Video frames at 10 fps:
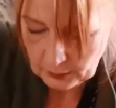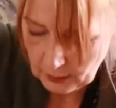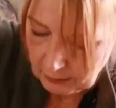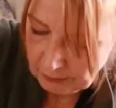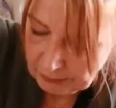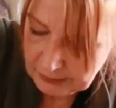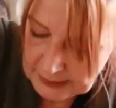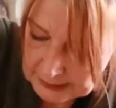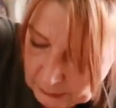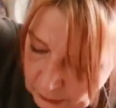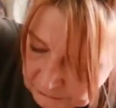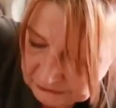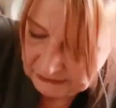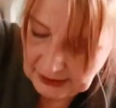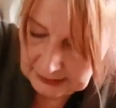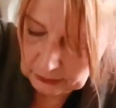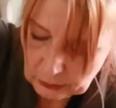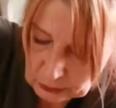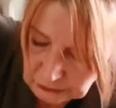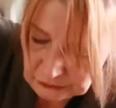I really want to take
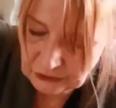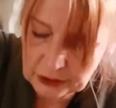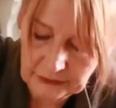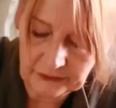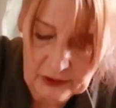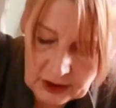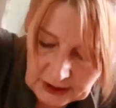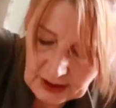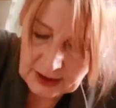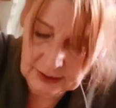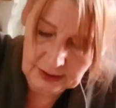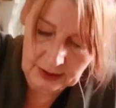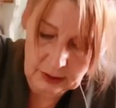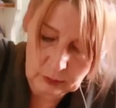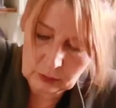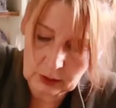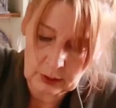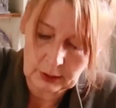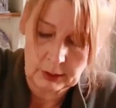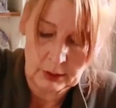all the juice I can now,
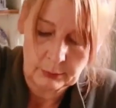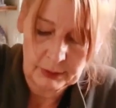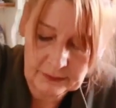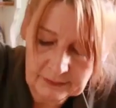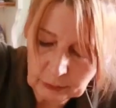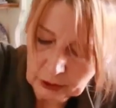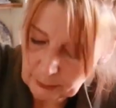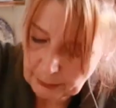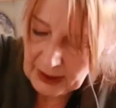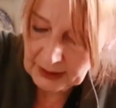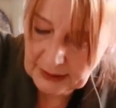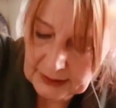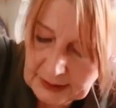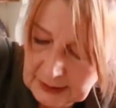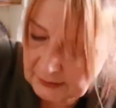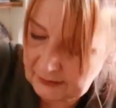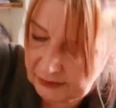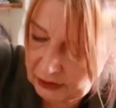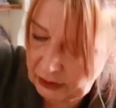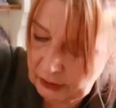because I'm going to pack it
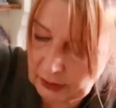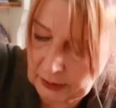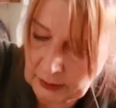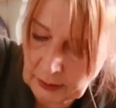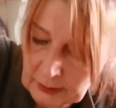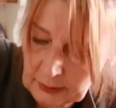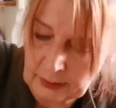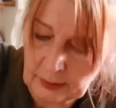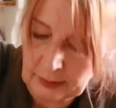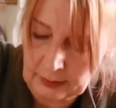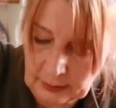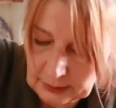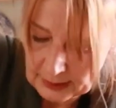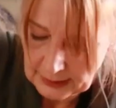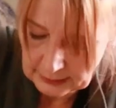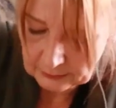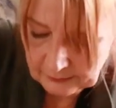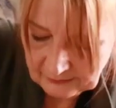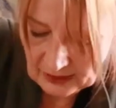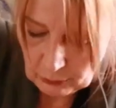into a little
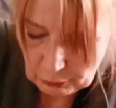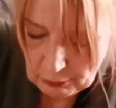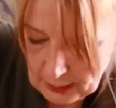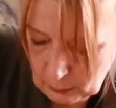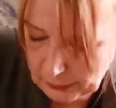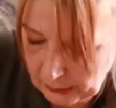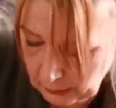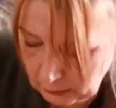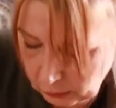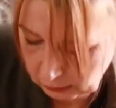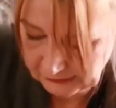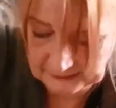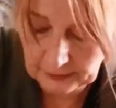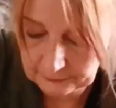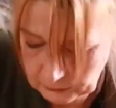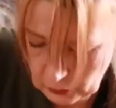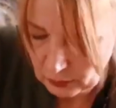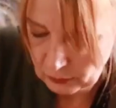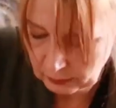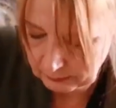sauerkraut pot, or as I've
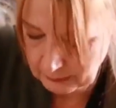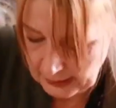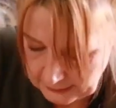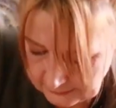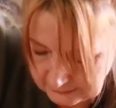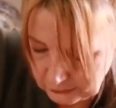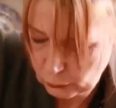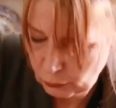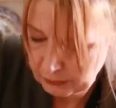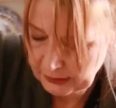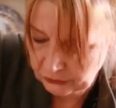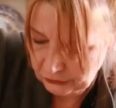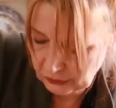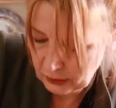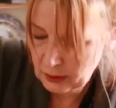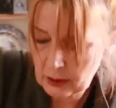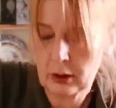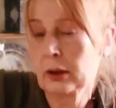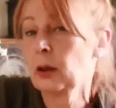got, a storage jar.